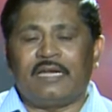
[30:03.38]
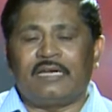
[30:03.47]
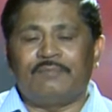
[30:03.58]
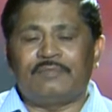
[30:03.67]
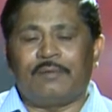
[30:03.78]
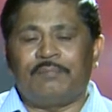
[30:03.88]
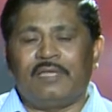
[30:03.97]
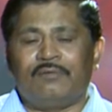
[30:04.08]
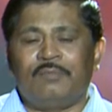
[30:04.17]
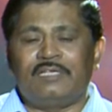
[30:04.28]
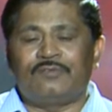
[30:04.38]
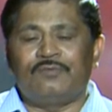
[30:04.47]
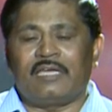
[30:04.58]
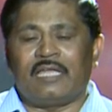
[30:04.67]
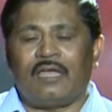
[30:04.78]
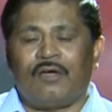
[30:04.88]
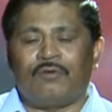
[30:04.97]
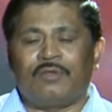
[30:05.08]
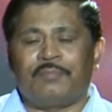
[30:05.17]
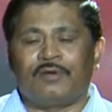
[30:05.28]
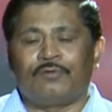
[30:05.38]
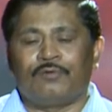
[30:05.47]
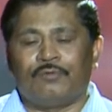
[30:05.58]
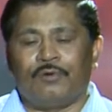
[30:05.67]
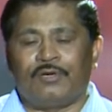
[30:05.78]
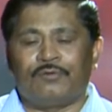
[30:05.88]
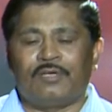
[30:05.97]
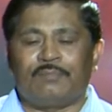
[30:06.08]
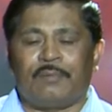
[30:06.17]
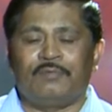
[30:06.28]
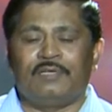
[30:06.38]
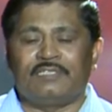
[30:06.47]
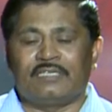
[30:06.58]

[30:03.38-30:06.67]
random sampling means we can have different heterogeneous population